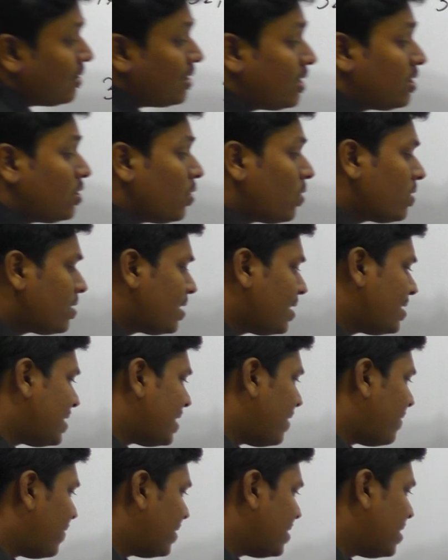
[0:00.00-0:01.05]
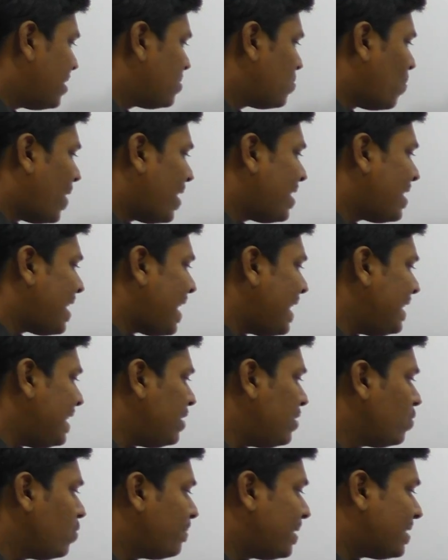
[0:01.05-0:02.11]
the total share, friend, that is
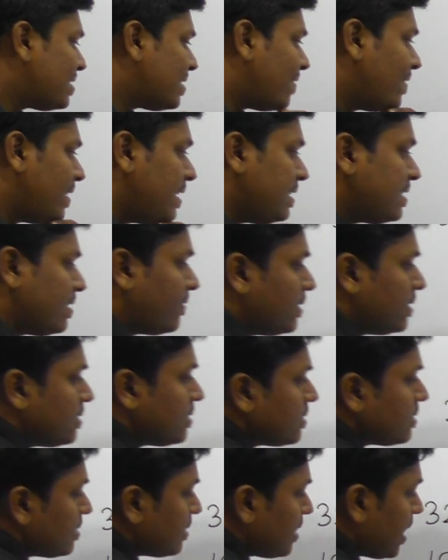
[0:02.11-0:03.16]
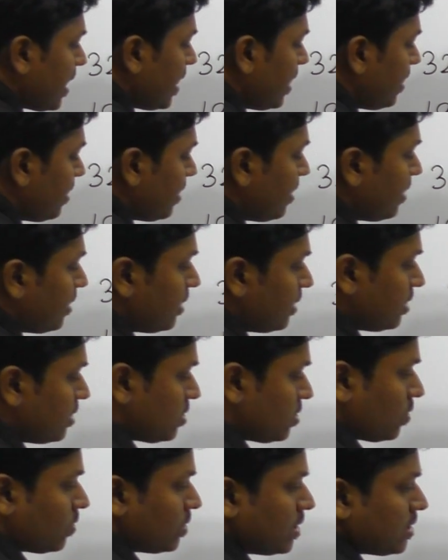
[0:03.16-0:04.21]
192 plus 77, this is 9.
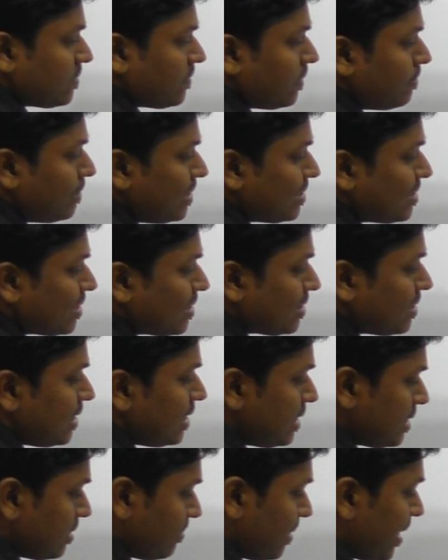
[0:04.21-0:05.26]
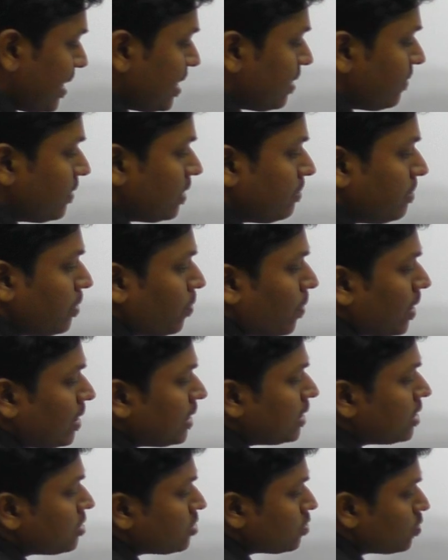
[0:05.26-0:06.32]
So this will be 16, remainder will be 1,
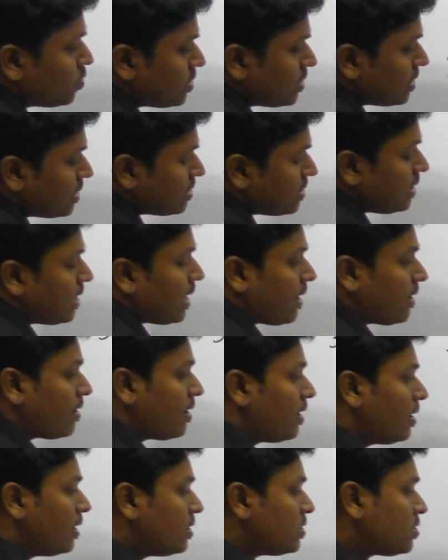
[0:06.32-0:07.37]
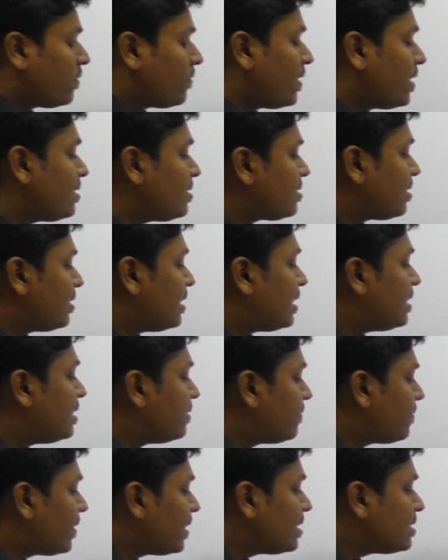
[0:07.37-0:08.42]
that is 269. So friends, the
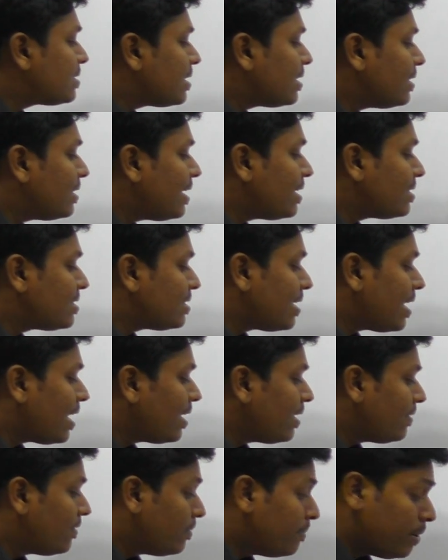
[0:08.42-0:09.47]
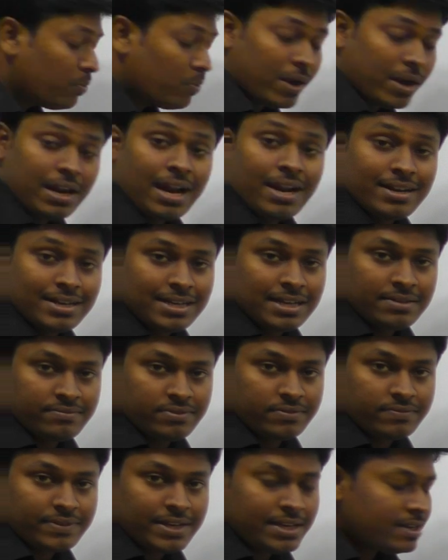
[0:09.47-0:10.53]
difference in their share will be
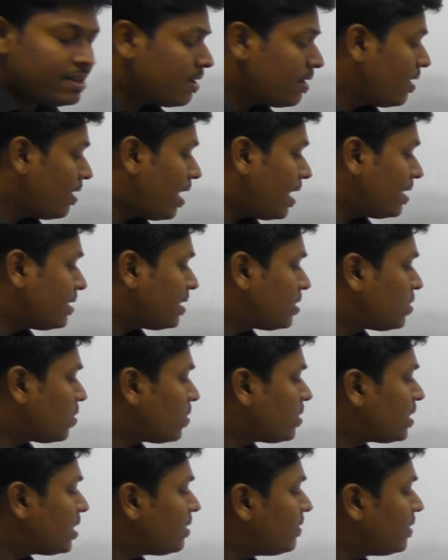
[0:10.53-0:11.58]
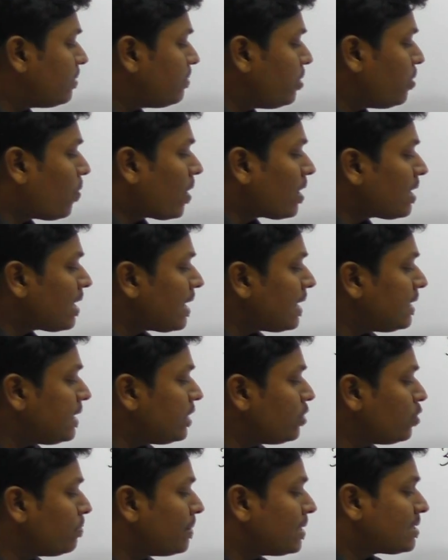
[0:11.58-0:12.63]
115 and the total will be
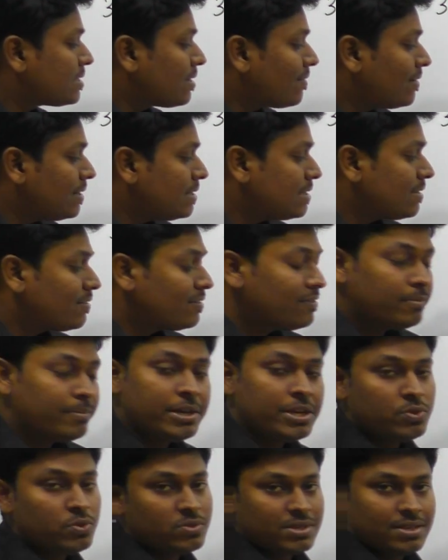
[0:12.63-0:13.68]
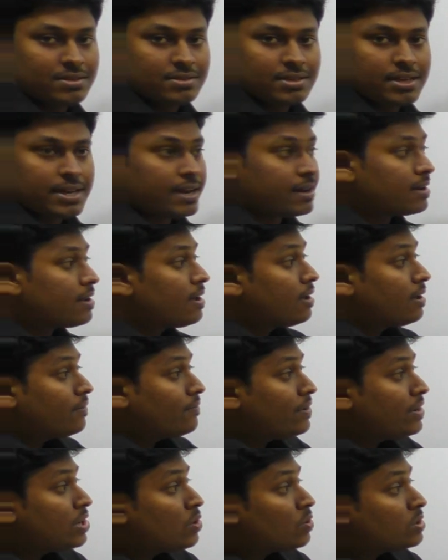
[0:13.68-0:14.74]
192 plus 77 will be 269.
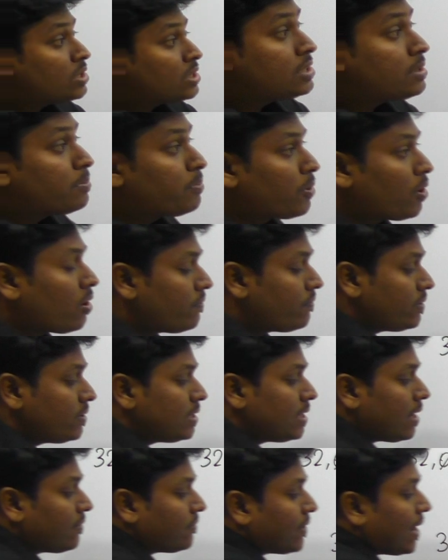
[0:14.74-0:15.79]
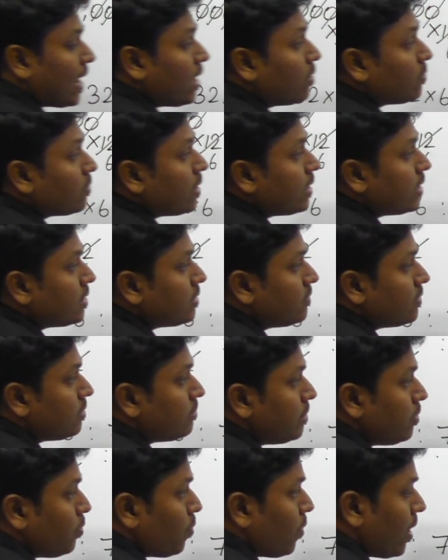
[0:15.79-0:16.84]
We know the profit they have calculated will
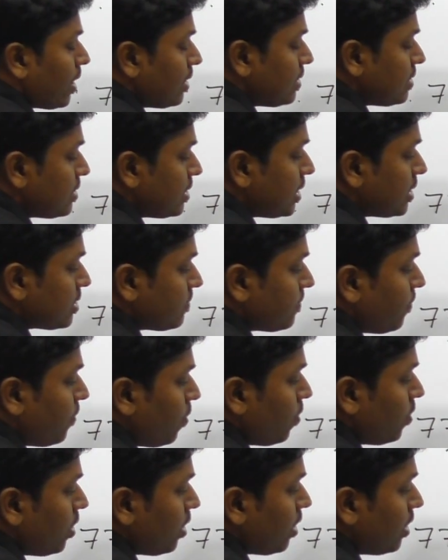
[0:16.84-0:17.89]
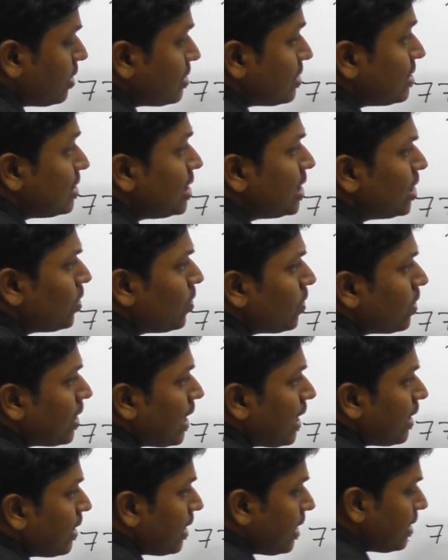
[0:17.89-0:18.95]
be
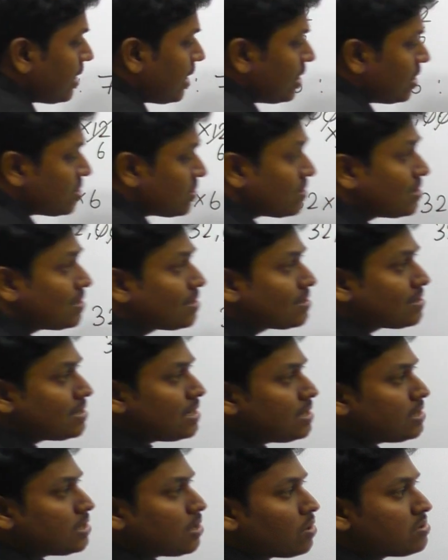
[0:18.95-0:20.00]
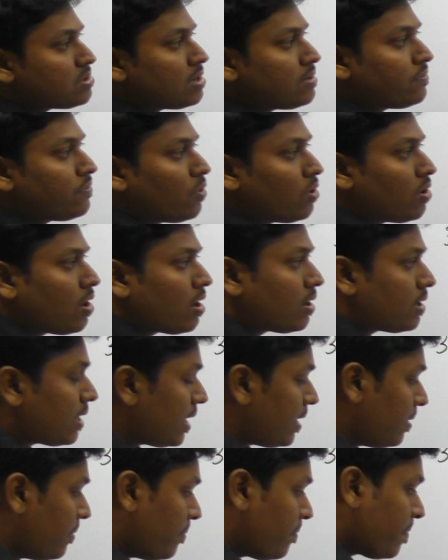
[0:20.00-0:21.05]
16409, right? So
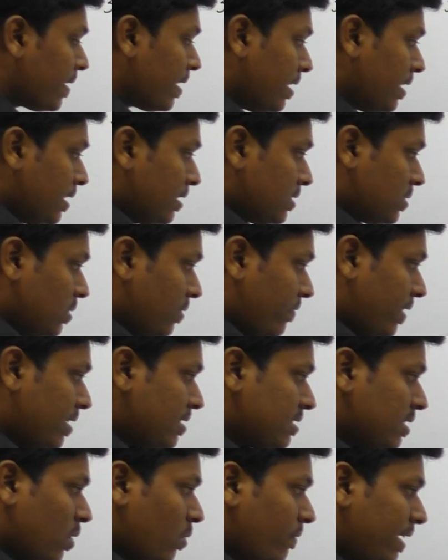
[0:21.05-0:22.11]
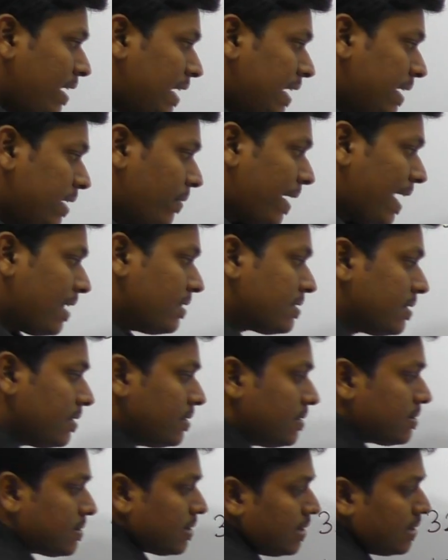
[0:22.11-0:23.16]
16,409. So friends, now we need to cancel
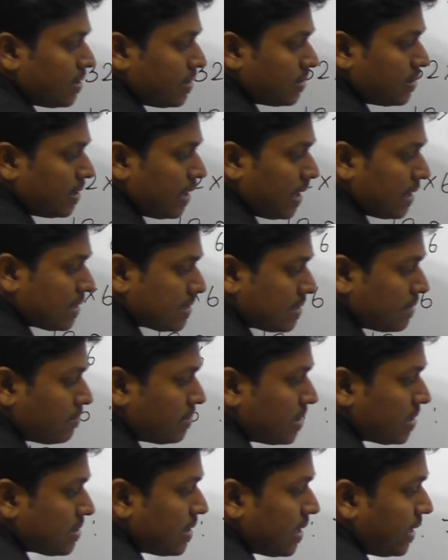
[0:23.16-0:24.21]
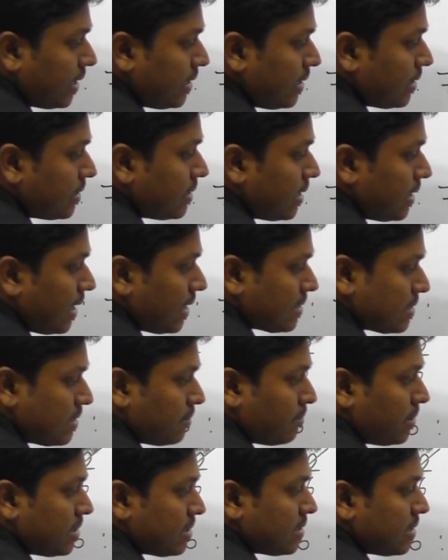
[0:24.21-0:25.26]
this. Here the last number is 9, here the last
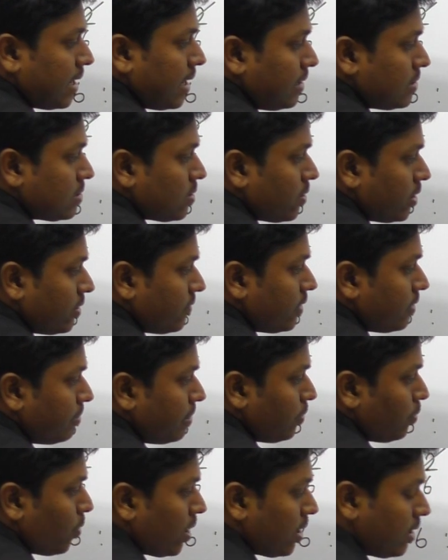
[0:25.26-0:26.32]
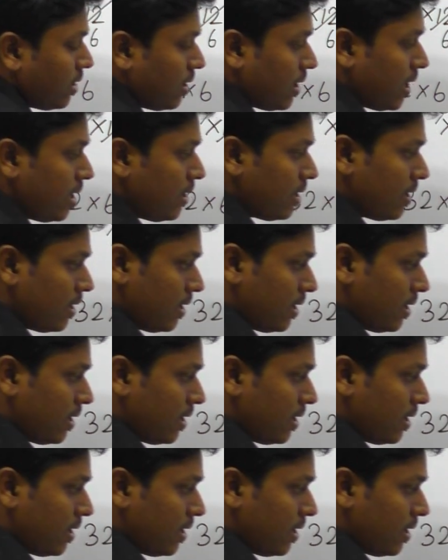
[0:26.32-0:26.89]
number is 9, so it will be 1, right?